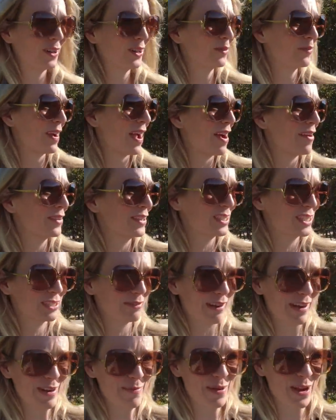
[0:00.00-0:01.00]
All around is
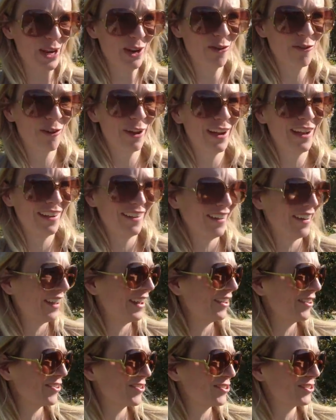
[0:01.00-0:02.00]
surrounded by green
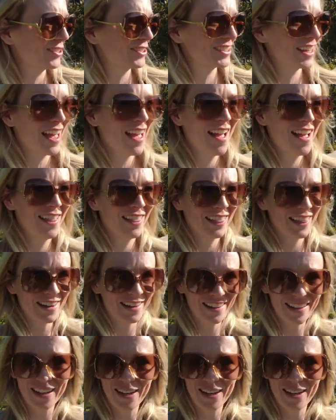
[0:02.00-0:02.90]
hills, little